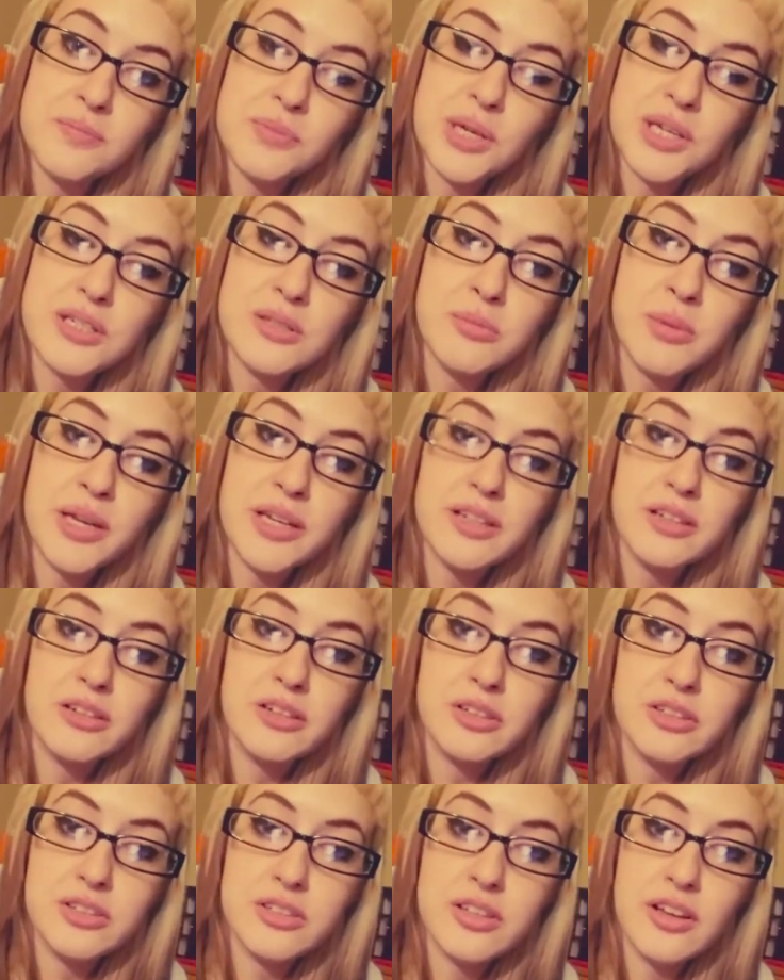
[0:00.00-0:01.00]
because my
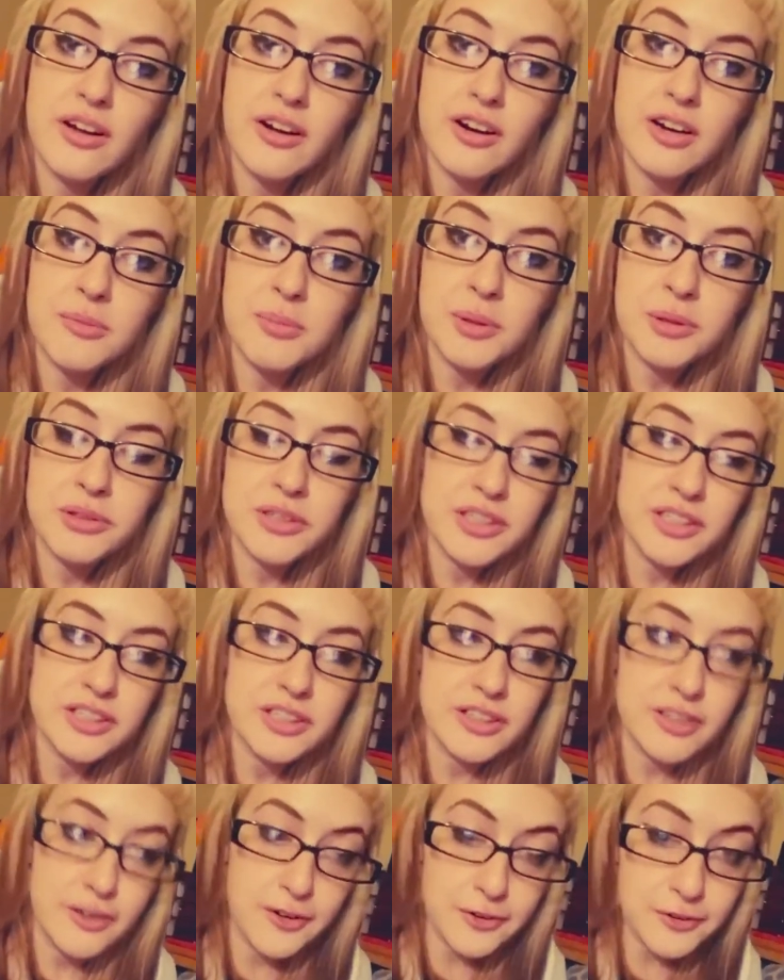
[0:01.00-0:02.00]
in-laws are building
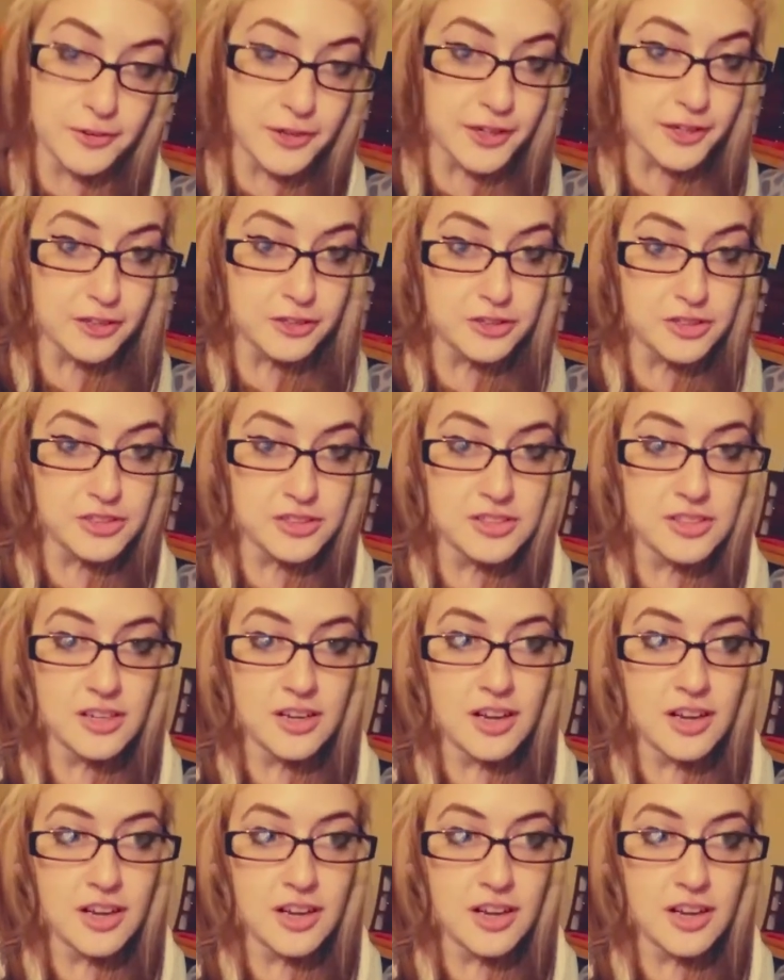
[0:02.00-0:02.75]
their own house,